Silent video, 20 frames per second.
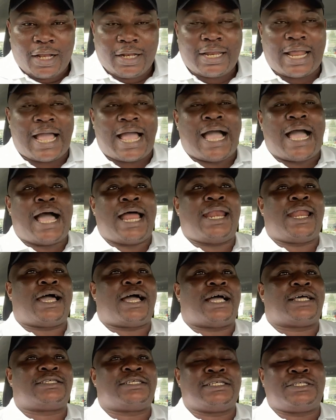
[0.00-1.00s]
Now hala,
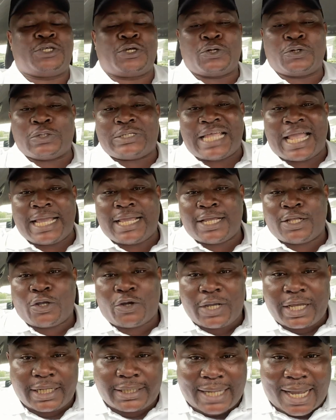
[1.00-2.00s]
I said John Osagie
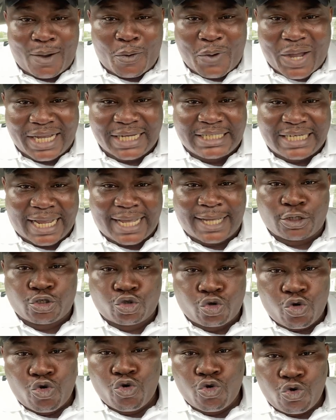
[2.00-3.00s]
don't have one chance.
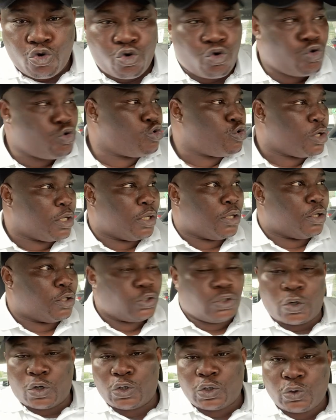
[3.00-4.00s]
Oh,
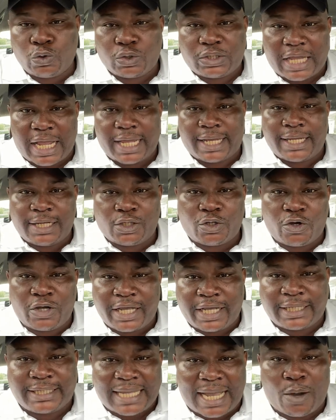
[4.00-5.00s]
John Osagie
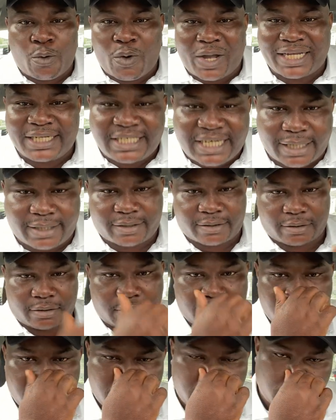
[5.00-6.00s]
don't have one chance.